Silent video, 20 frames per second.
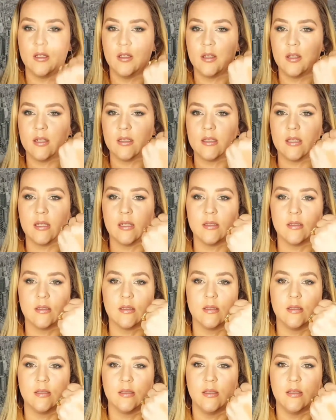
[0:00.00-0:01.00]
look at that.
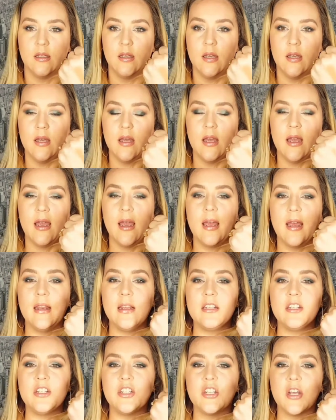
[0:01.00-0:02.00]
It
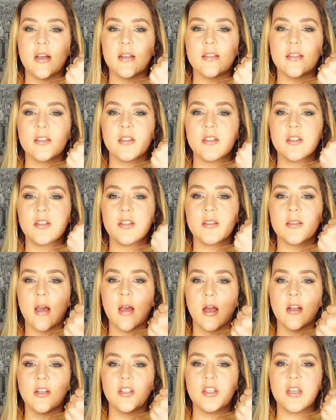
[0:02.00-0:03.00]
is just
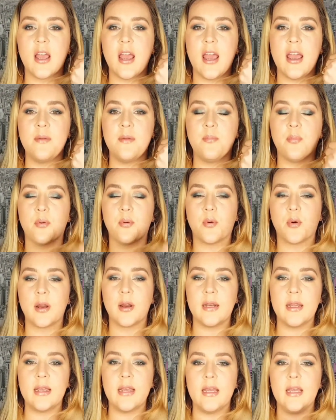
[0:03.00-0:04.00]
such a
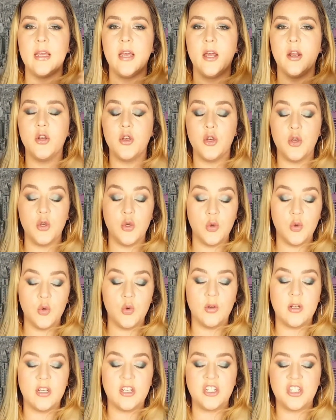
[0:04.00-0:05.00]
pretty
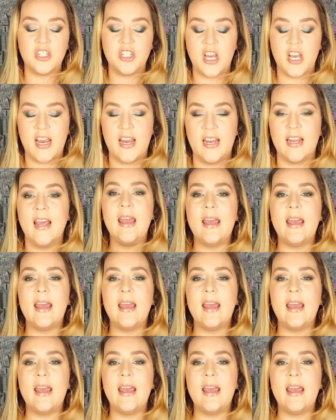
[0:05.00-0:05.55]
nude shade.